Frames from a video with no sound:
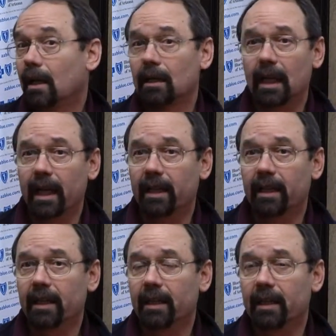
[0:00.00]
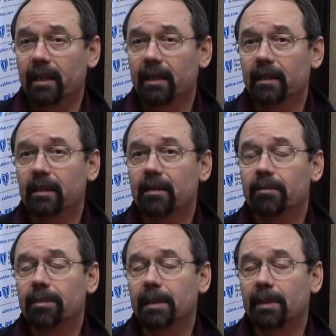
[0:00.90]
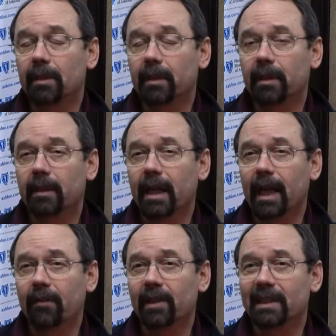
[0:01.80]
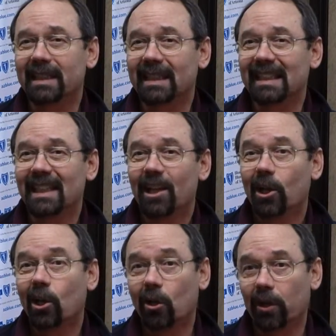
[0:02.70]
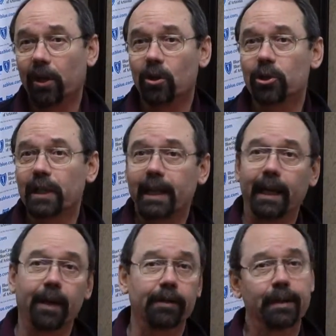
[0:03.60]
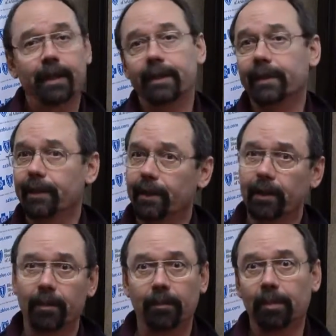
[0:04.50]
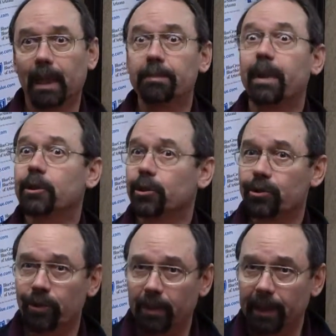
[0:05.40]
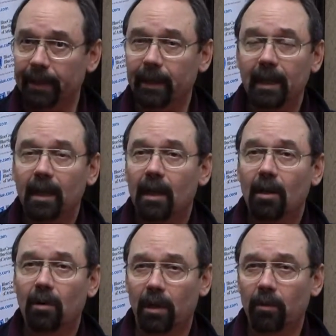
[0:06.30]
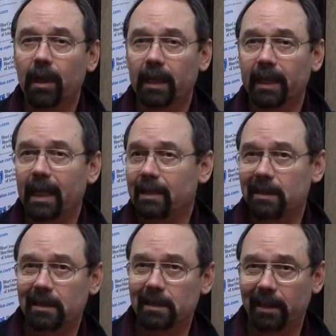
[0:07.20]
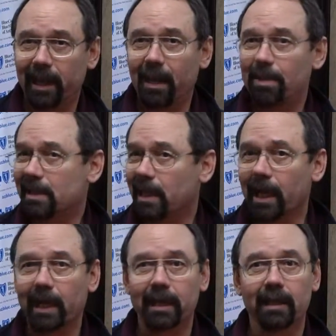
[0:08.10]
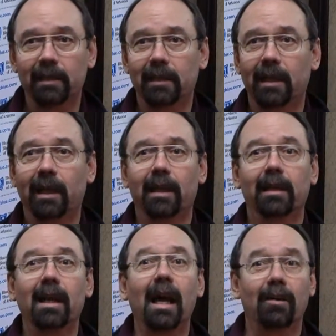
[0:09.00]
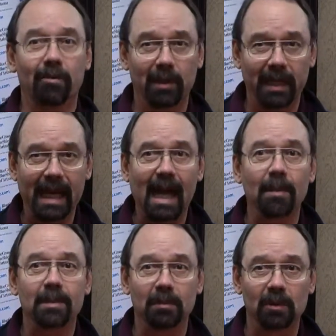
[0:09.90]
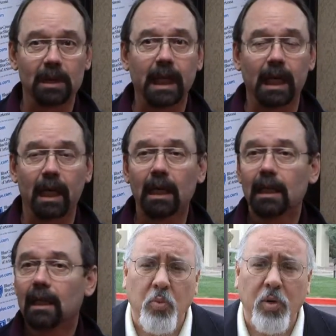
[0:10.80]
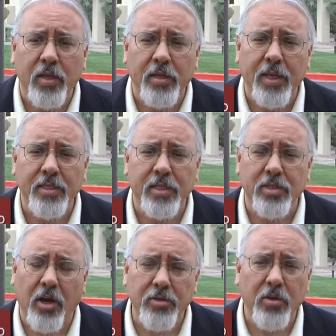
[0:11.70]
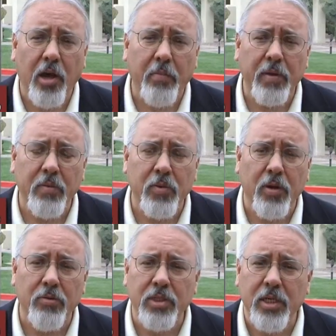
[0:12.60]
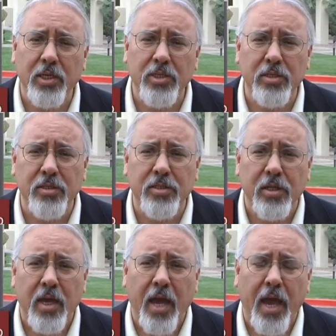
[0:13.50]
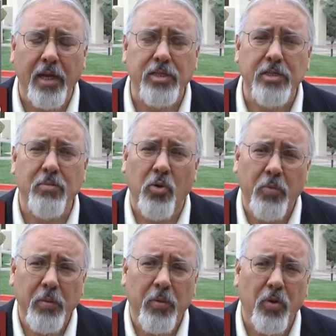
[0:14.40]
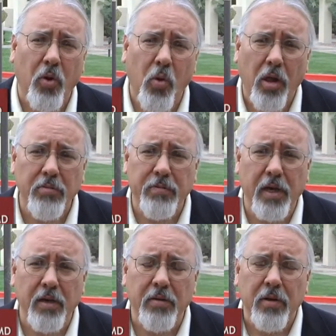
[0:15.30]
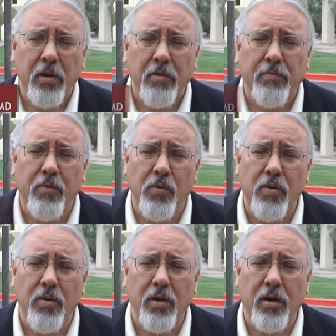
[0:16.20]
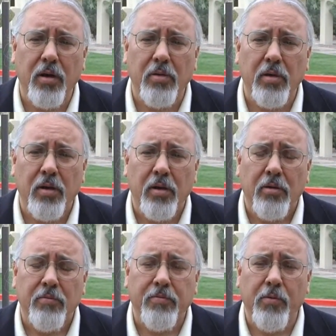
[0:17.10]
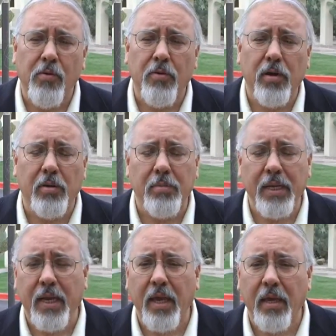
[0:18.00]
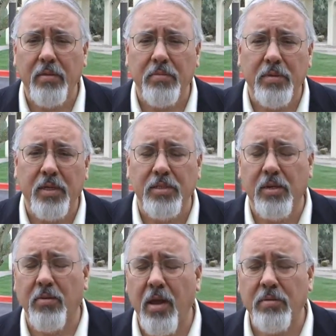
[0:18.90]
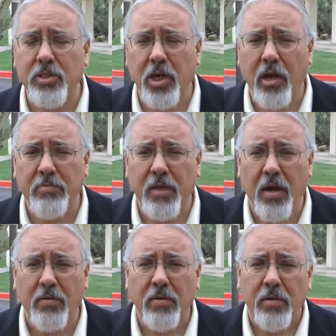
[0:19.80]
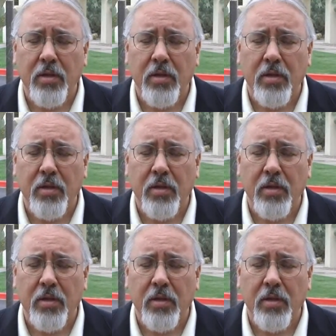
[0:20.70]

A lot of the people are having to go to the urgent care to get their blood pressure treatment, where really that's episodic and, and not really optimal care. One of the things that's also happening with our recession is actually more people are qualifying for, uh, for uh, Medicaid because they don't have a job now.